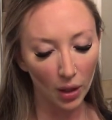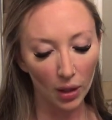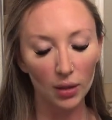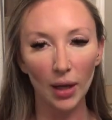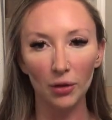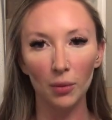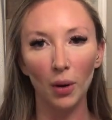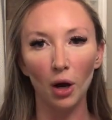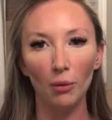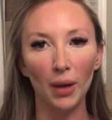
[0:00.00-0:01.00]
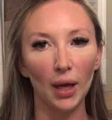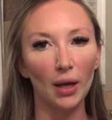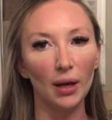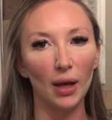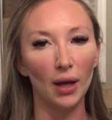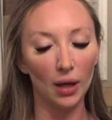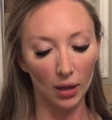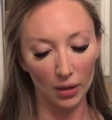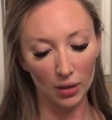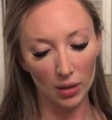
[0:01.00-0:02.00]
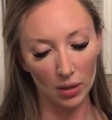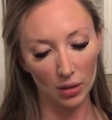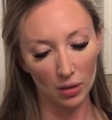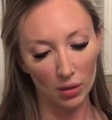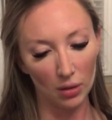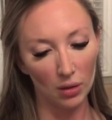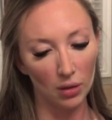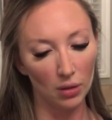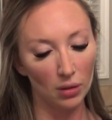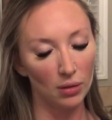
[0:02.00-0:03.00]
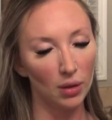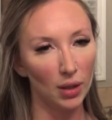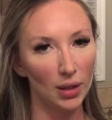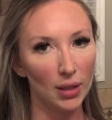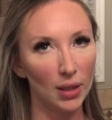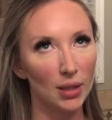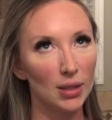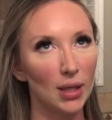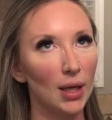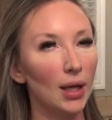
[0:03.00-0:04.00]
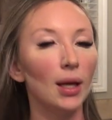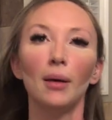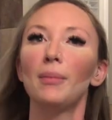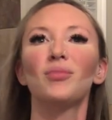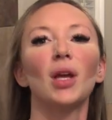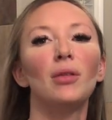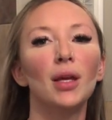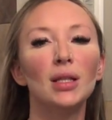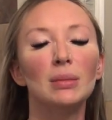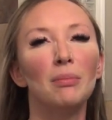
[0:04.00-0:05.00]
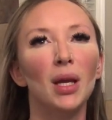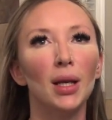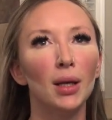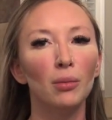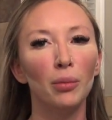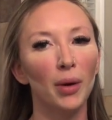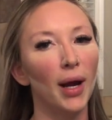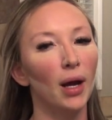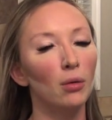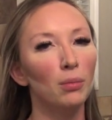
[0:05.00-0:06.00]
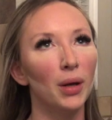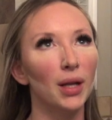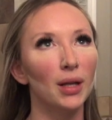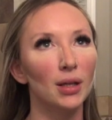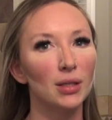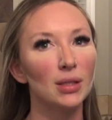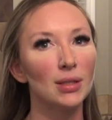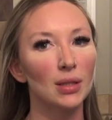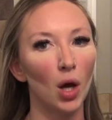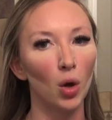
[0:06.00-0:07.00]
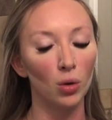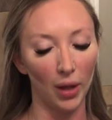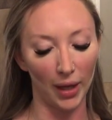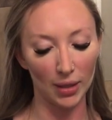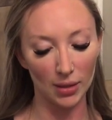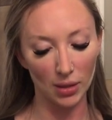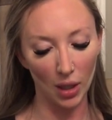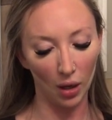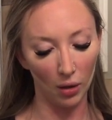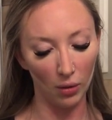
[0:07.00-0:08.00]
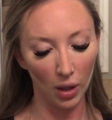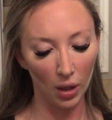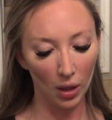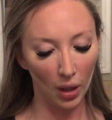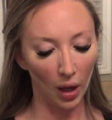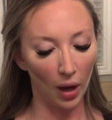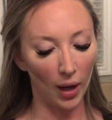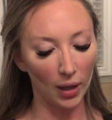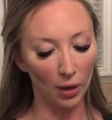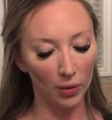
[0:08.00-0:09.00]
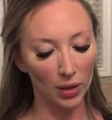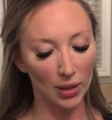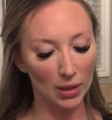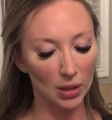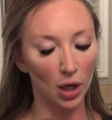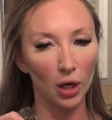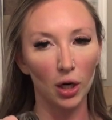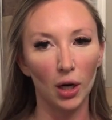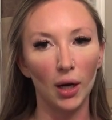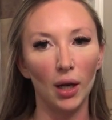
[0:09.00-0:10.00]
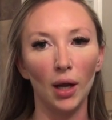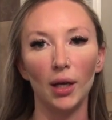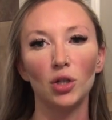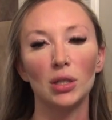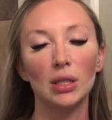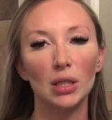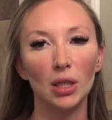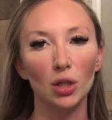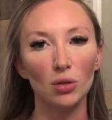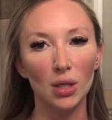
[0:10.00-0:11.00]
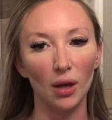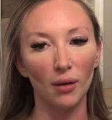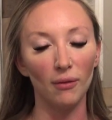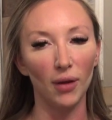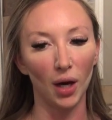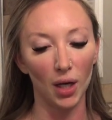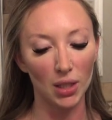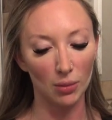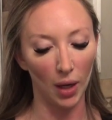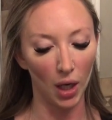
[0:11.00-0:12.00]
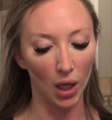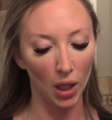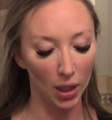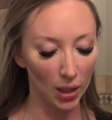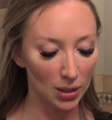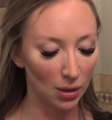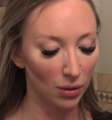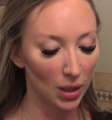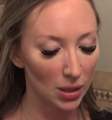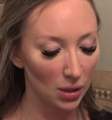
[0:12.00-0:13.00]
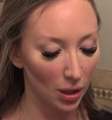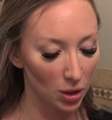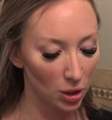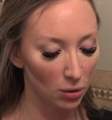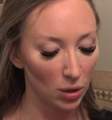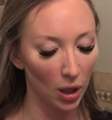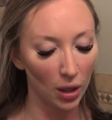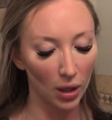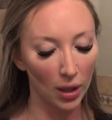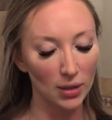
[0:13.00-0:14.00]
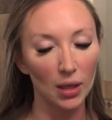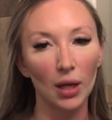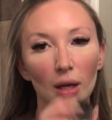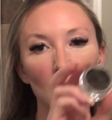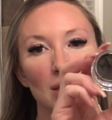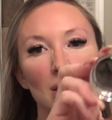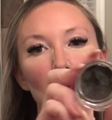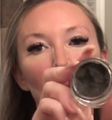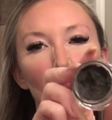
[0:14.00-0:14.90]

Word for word: another pomade and it is a, I think it's medium brown, but it is so light. So I go with this darker and I just use it very sparingly so that it's not too dark because it is